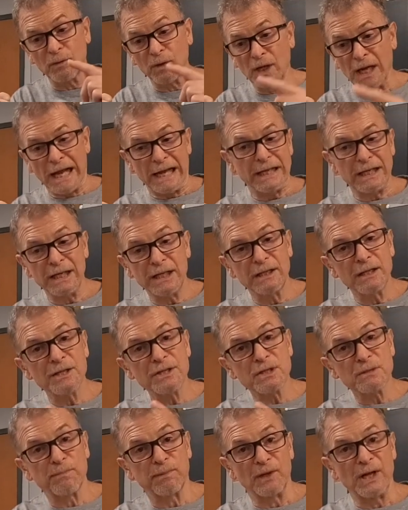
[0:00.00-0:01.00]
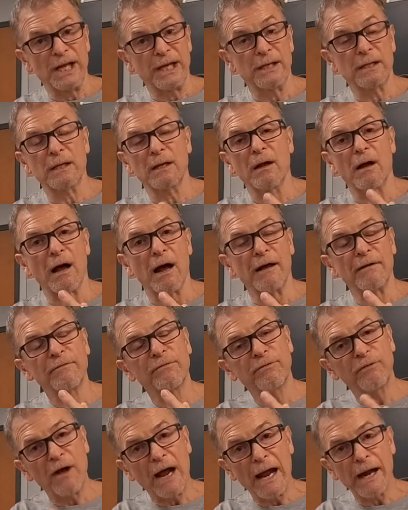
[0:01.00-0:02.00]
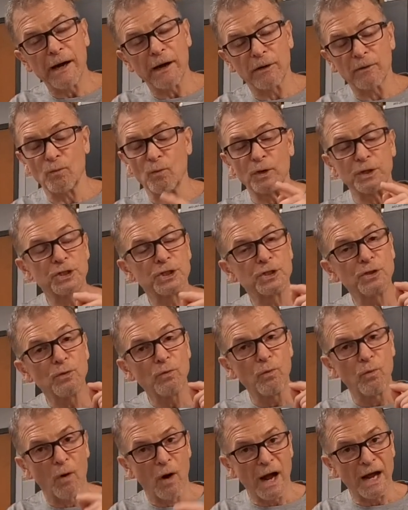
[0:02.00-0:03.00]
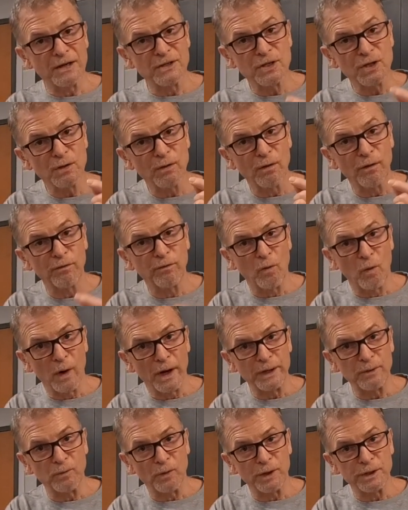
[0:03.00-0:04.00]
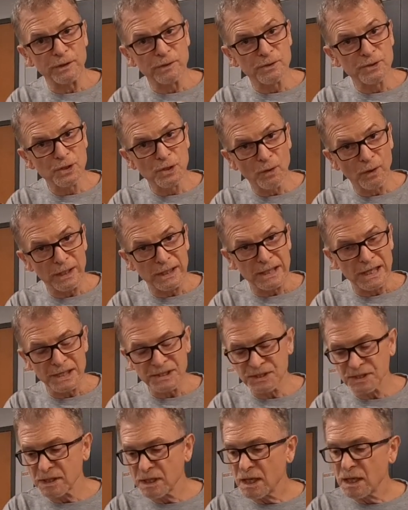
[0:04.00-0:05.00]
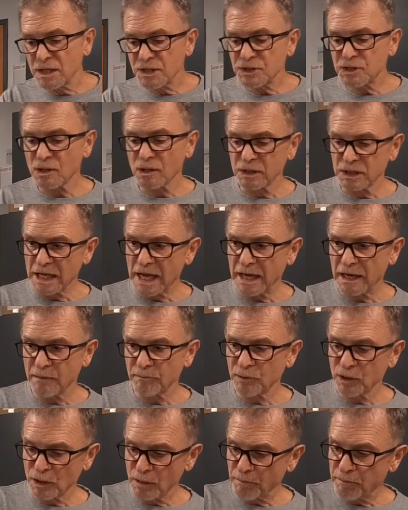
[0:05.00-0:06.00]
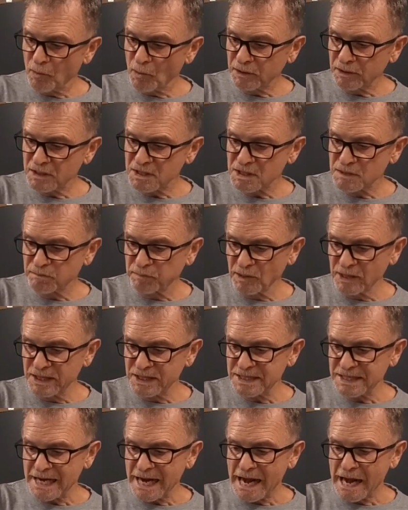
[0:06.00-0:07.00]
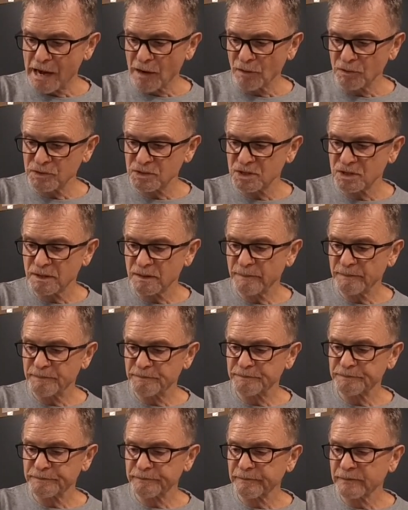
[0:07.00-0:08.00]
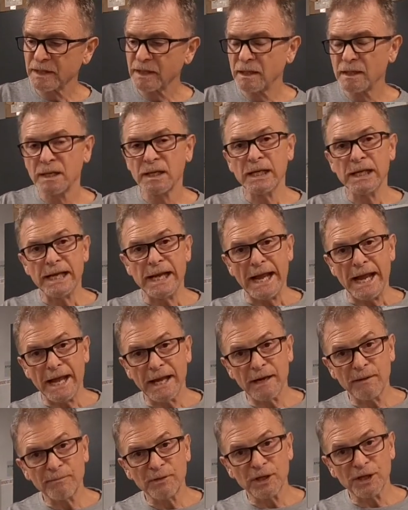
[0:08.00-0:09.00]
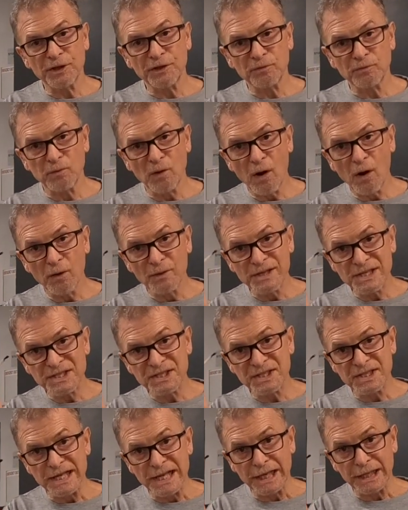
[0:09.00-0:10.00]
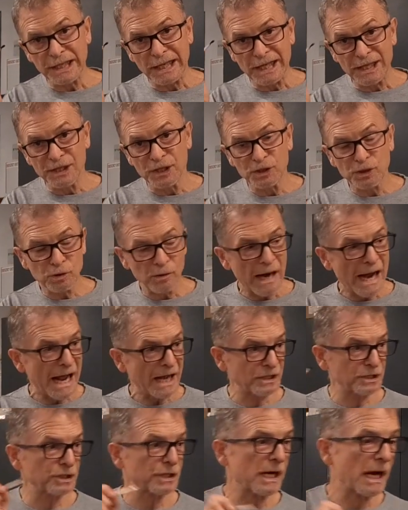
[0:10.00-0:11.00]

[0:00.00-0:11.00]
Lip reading: lighting the splint on fire, which you want to avoid when you're doing this. So again, I'm going to put the splint out and I'm going to throw this thing in the trash